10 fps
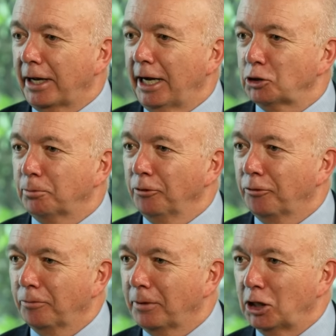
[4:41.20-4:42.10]
the cusp
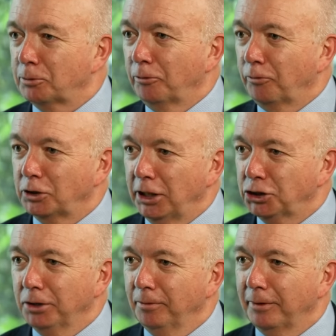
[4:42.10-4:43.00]
of
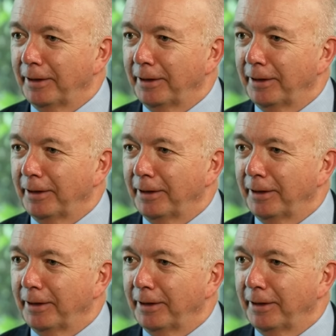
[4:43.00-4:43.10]
recession.